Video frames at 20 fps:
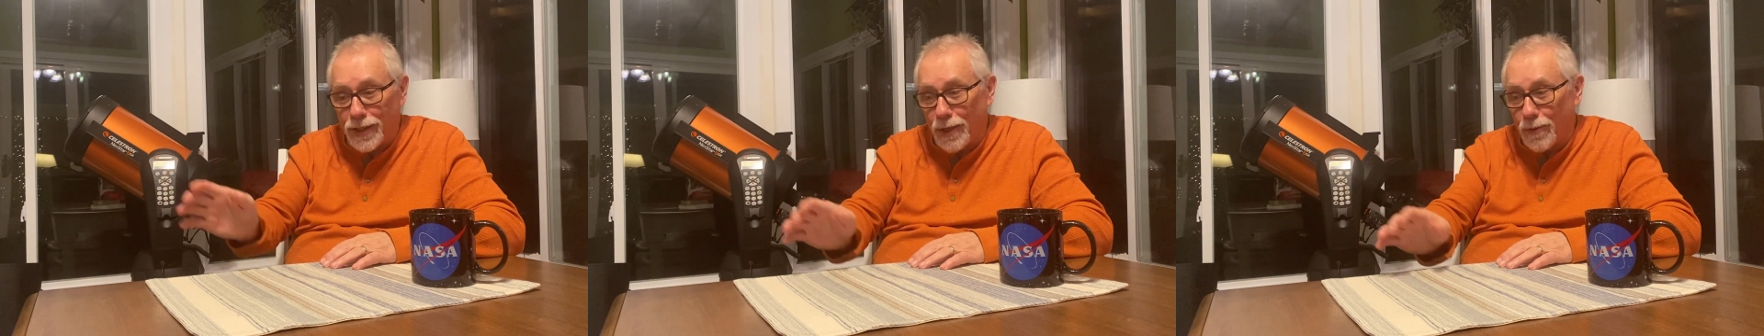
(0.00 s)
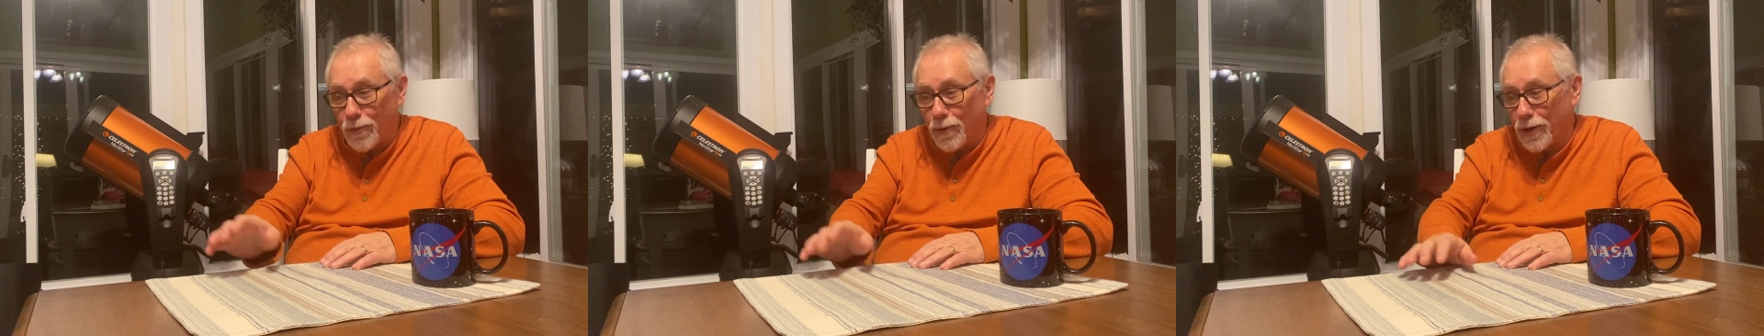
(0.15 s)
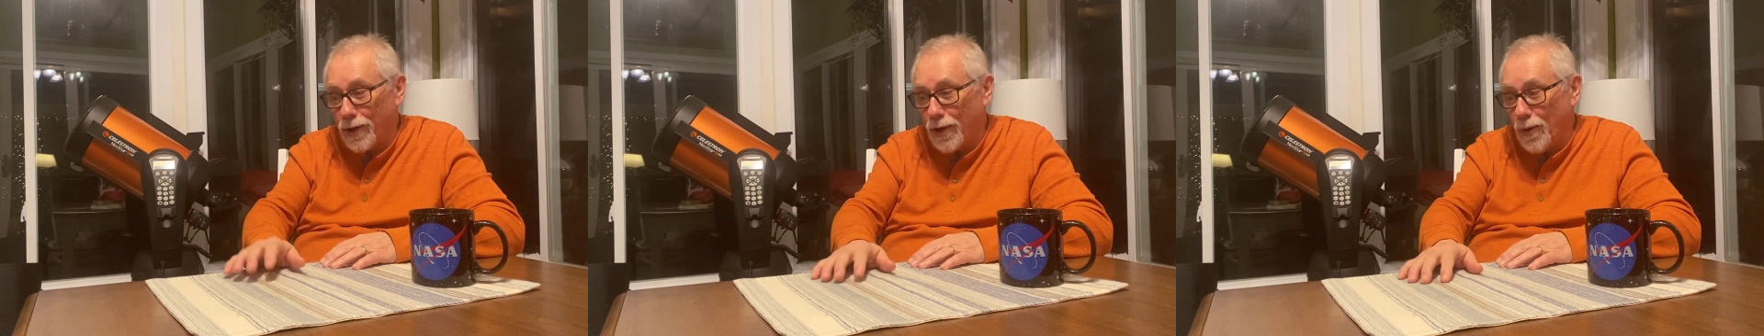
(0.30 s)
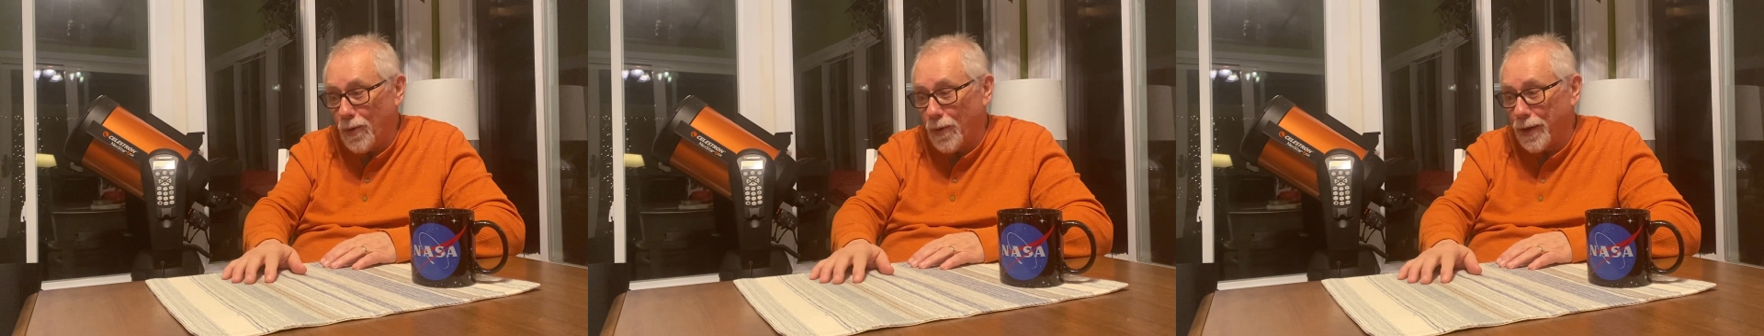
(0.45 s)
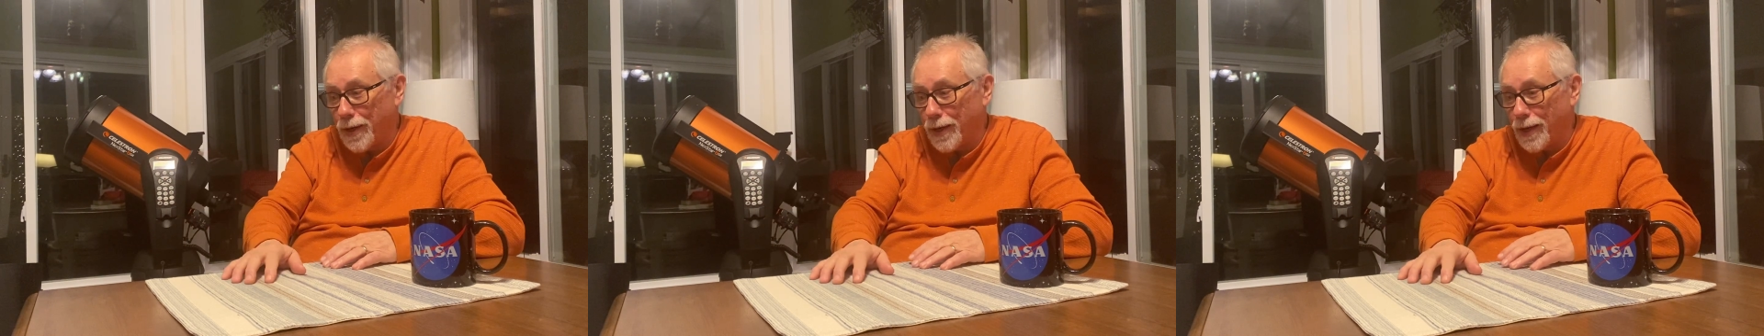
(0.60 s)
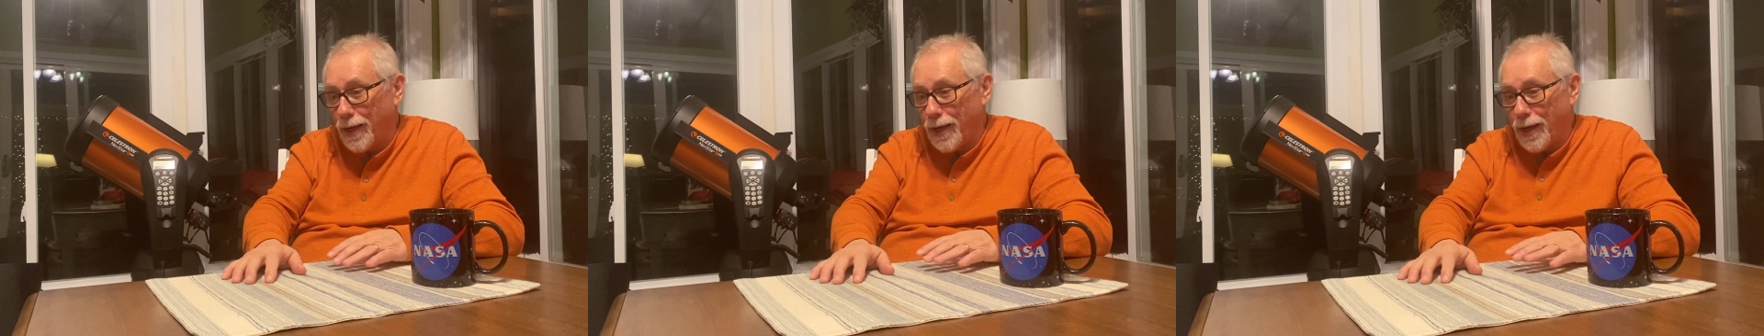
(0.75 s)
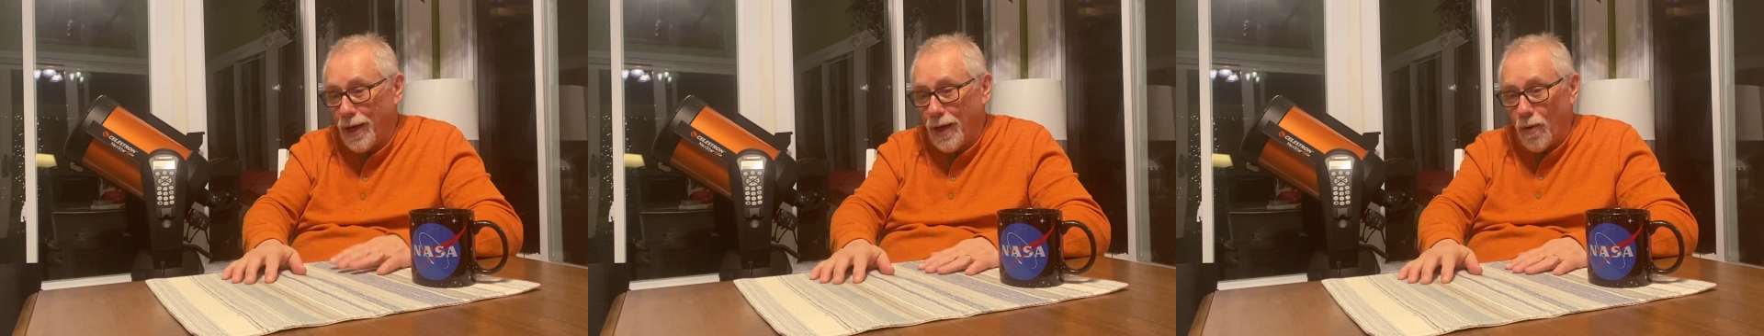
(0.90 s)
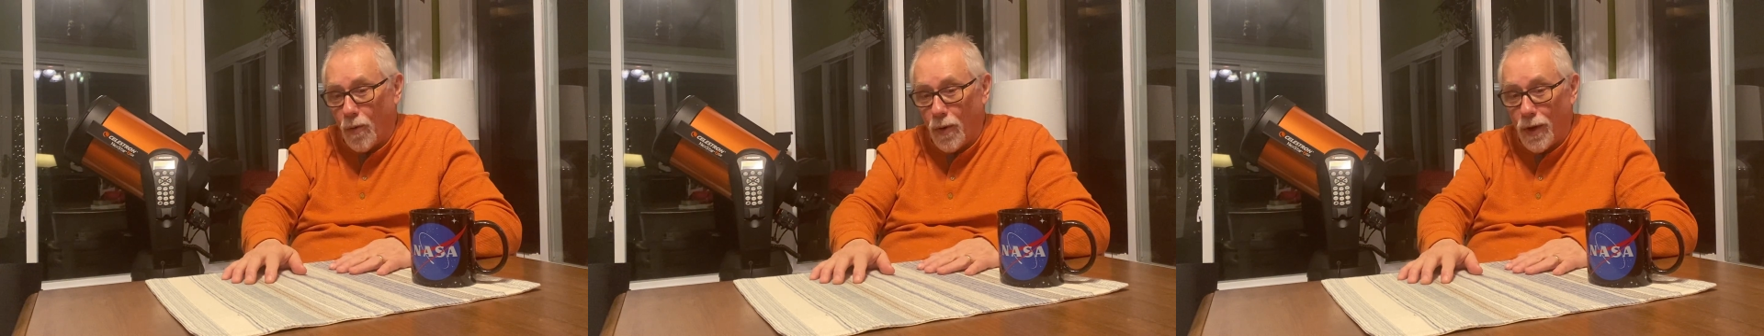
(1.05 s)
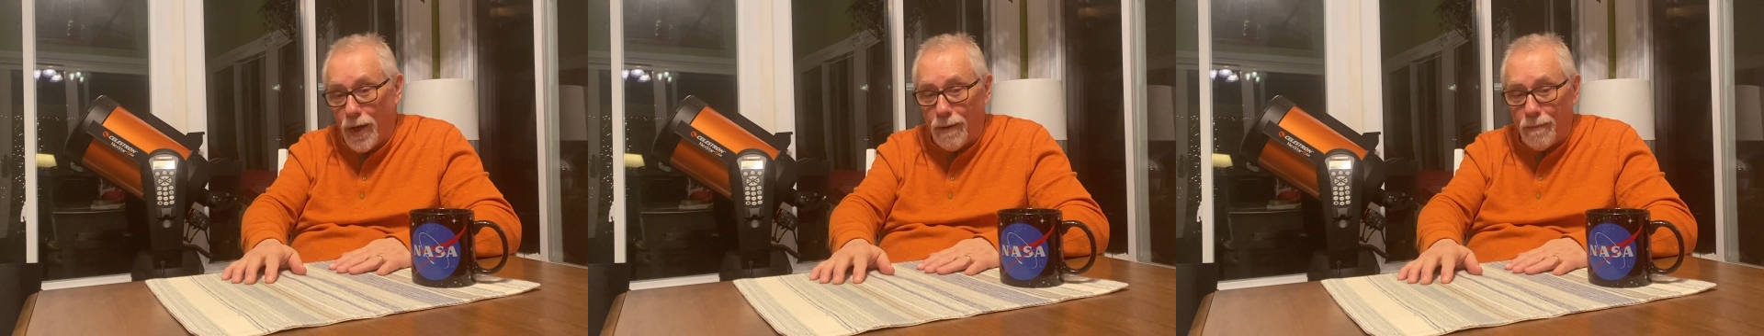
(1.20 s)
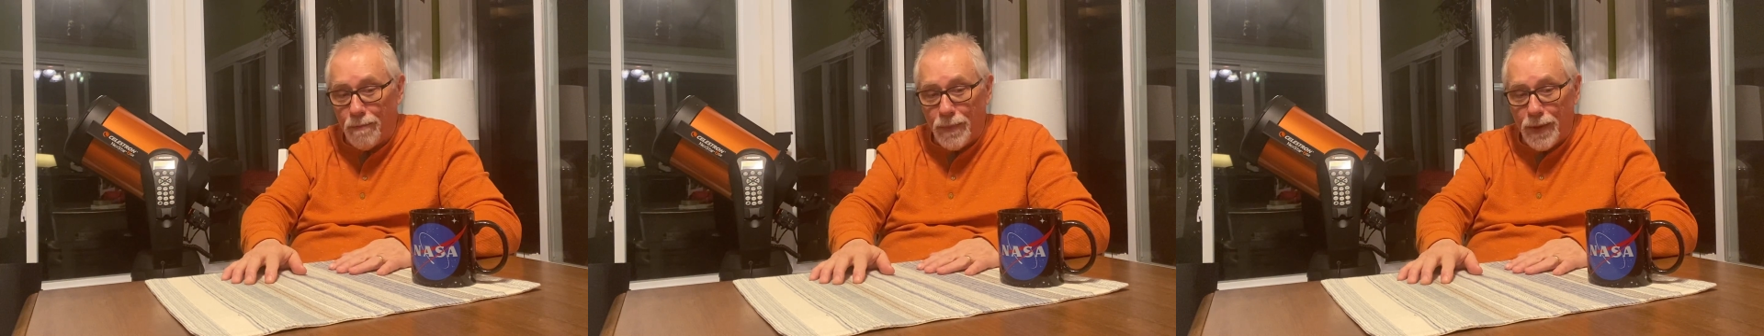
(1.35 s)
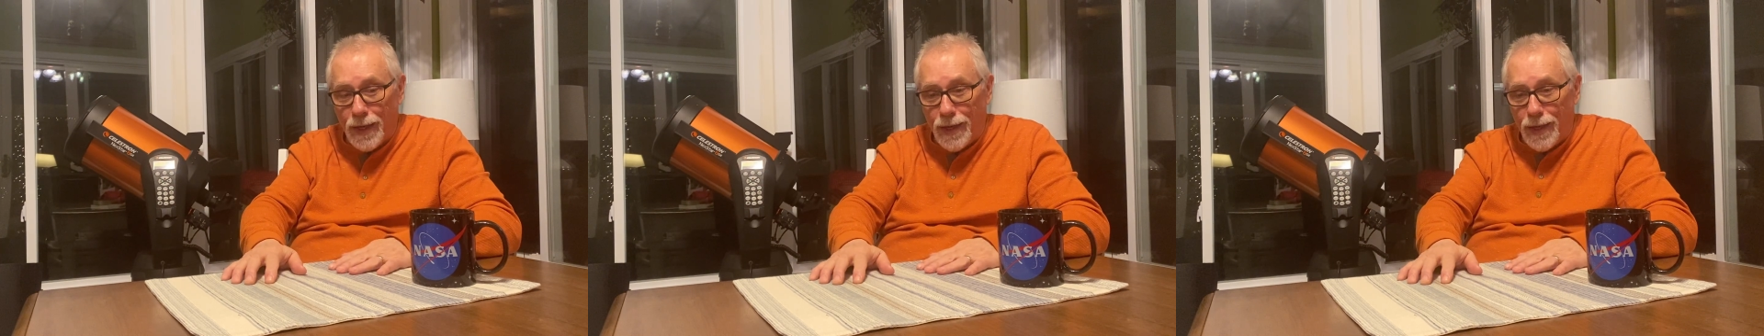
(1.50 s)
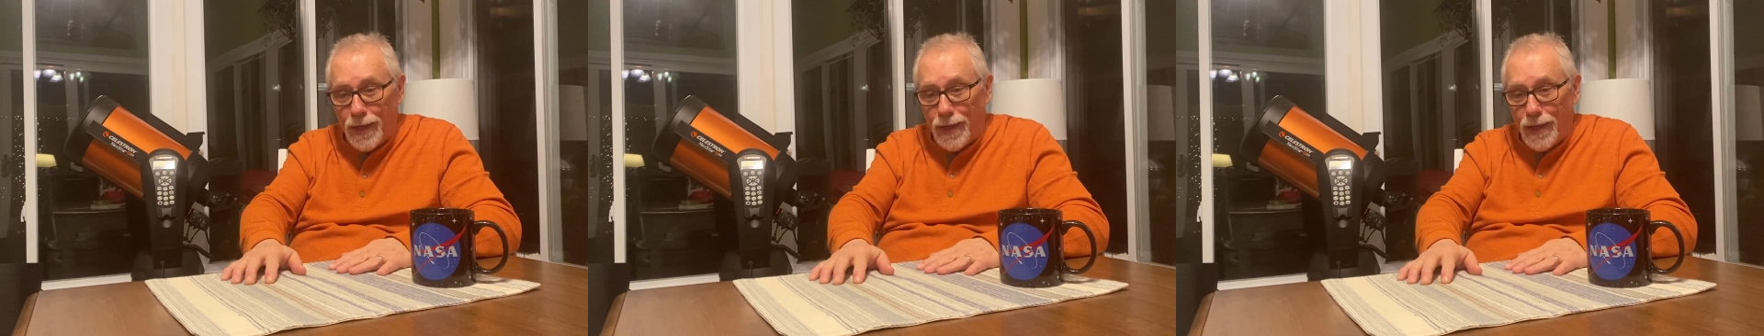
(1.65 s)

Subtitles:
they were going. Well,